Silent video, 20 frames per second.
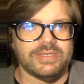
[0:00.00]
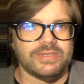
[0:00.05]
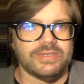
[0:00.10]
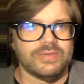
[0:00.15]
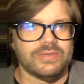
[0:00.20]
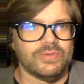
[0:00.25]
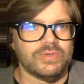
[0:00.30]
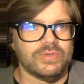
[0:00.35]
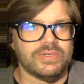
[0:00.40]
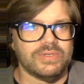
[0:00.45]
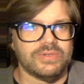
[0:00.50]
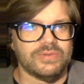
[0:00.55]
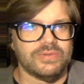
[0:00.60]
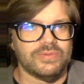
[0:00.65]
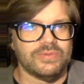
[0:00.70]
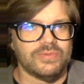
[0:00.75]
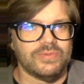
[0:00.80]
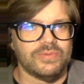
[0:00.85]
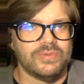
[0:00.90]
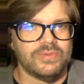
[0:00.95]

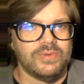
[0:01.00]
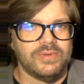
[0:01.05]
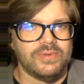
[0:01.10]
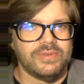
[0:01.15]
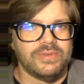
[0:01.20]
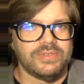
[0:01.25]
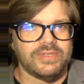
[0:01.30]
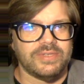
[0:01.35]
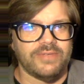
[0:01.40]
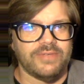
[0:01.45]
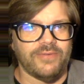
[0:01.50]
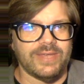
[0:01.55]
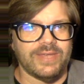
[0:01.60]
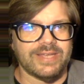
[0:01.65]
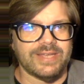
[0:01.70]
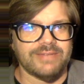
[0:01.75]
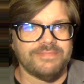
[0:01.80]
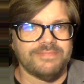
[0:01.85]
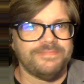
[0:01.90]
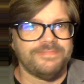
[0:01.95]
we'll see if we
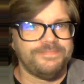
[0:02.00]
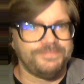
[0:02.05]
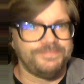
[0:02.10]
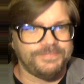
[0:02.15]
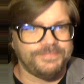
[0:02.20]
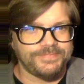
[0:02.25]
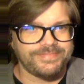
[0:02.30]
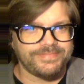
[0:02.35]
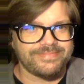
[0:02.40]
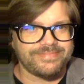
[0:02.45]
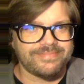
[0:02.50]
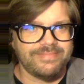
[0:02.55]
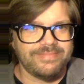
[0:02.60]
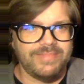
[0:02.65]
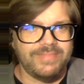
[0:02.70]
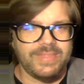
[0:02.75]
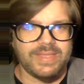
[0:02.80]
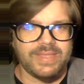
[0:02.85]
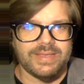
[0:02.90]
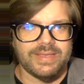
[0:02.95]
can
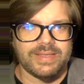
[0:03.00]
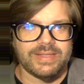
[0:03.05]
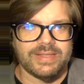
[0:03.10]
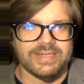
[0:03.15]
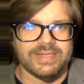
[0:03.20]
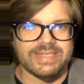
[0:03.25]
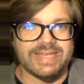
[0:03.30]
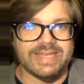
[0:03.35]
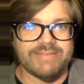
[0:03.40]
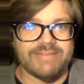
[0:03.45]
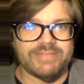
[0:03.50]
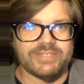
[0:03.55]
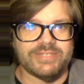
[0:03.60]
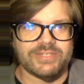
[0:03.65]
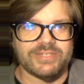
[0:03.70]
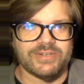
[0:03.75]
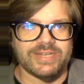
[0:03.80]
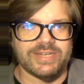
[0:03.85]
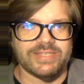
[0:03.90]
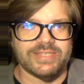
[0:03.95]

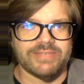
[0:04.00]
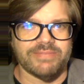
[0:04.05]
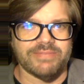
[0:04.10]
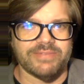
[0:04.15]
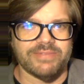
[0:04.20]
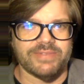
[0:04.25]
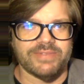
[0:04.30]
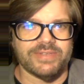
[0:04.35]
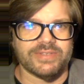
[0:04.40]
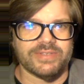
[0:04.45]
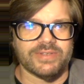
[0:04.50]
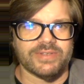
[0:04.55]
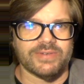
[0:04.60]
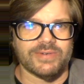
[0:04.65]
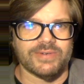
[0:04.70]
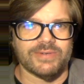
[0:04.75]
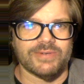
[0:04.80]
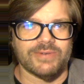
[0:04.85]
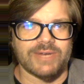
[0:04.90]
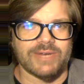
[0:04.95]
demonstrate some of the things that
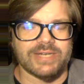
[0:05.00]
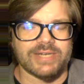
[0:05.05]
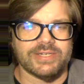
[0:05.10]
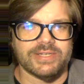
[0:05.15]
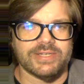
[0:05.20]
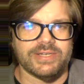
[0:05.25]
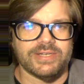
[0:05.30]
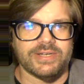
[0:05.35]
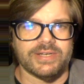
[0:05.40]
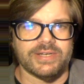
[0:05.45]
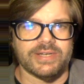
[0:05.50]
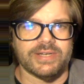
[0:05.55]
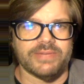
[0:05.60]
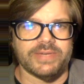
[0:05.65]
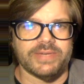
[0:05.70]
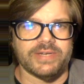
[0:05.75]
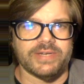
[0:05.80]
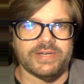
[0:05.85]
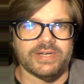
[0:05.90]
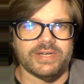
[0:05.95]
we're actually talking
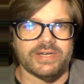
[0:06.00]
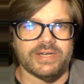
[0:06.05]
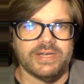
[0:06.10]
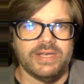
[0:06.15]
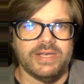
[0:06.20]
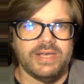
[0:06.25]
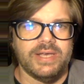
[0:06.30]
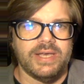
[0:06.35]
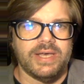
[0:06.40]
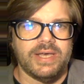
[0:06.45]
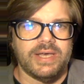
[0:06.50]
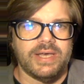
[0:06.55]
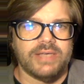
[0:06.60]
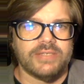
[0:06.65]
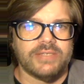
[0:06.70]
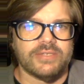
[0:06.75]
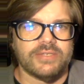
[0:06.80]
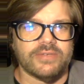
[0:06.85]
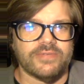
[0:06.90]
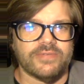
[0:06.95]
about here.
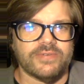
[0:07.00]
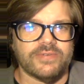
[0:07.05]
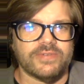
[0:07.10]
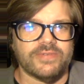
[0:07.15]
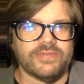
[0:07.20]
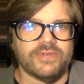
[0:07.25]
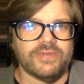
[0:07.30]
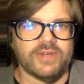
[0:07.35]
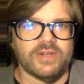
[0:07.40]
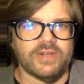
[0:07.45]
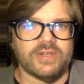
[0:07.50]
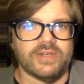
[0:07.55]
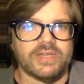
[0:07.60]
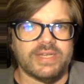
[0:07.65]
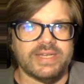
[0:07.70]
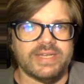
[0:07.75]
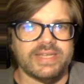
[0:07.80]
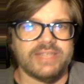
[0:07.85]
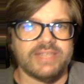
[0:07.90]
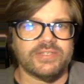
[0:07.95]
So first of all,
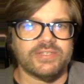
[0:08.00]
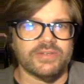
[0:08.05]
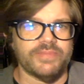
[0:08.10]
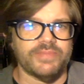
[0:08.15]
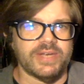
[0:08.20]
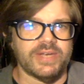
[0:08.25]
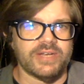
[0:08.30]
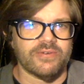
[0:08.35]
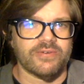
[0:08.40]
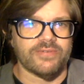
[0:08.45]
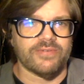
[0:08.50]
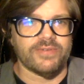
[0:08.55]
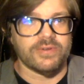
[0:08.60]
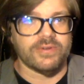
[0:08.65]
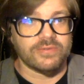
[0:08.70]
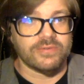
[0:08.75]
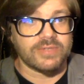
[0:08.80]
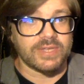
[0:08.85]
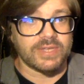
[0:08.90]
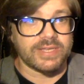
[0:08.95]
condenser
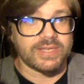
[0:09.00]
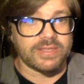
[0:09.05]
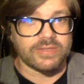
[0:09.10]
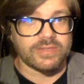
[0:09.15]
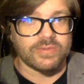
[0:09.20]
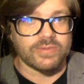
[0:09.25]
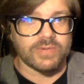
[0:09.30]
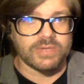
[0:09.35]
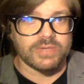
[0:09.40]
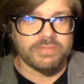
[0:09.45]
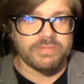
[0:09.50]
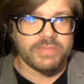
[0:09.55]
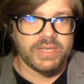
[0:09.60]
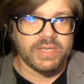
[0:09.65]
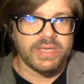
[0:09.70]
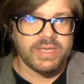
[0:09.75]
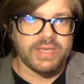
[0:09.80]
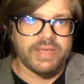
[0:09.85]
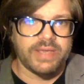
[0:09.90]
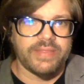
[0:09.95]
microphones like this one,
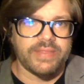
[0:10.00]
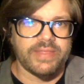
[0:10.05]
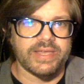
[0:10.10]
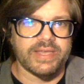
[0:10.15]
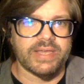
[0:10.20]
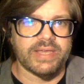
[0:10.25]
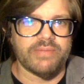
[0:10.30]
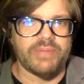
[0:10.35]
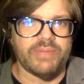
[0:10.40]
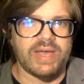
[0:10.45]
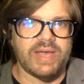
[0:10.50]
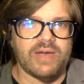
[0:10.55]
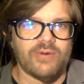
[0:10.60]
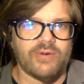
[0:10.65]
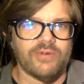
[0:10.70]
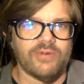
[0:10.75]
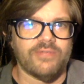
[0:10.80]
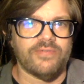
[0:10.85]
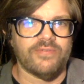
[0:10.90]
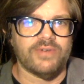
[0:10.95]
they get
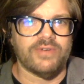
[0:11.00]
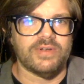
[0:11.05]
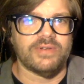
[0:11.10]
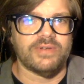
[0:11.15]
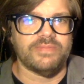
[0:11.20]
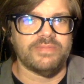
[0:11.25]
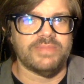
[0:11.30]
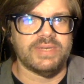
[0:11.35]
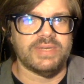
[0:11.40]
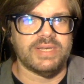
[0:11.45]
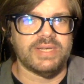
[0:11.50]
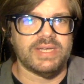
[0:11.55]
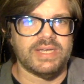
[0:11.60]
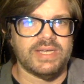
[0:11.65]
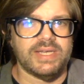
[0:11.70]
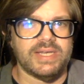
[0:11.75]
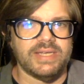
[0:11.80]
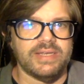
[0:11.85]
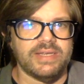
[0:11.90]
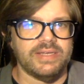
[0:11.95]
power from
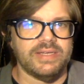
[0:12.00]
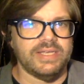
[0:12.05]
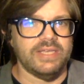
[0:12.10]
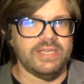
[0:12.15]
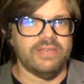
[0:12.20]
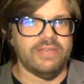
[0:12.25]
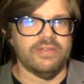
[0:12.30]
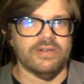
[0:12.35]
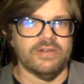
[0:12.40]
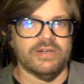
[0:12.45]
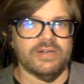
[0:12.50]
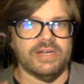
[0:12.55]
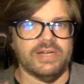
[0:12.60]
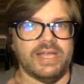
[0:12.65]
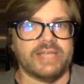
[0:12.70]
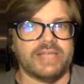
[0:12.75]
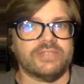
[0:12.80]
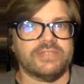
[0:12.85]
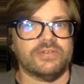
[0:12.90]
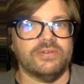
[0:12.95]
either
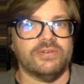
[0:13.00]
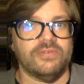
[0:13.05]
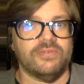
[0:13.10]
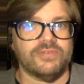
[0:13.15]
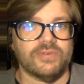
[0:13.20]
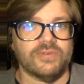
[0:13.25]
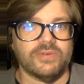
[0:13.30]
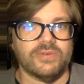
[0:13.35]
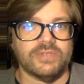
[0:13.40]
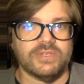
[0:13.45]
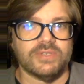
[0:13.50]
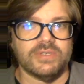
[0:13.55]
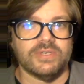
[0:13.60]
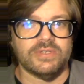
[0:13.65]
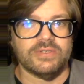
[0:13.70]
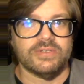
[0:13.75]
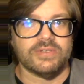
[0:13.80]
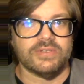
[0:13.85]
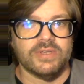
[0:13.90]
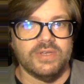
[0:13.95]
external
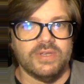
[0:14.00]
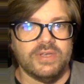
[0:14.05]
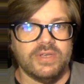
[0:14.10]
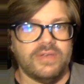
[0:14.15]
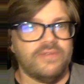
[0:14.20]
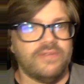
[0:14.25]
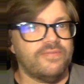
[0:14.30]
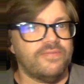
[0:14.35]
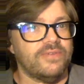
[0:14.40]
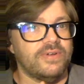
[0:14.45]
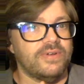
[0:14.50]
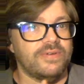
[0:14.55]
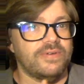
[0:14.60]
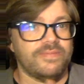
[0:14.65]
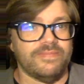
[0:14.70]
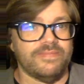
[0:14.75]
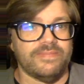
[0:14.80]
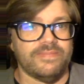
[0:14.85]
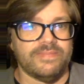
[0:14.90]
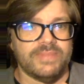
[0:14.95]
sources,
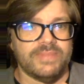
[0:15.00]
from